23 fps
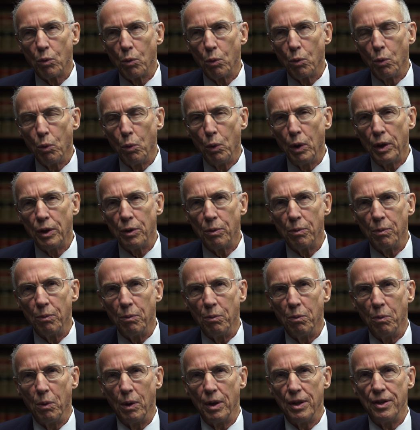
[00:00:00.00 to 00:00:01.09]
which
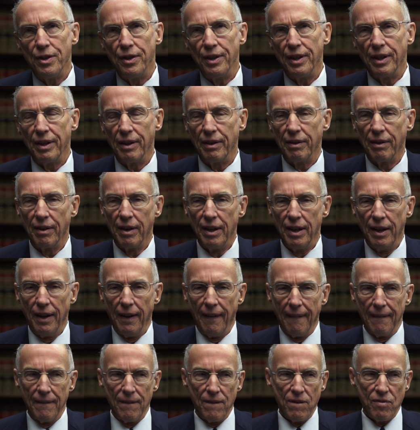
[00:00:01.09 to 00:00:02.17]
was that
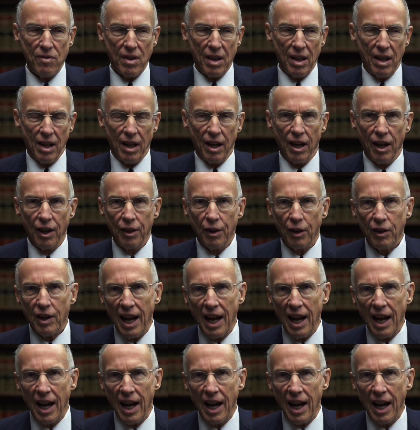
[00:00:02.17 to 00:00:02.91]
other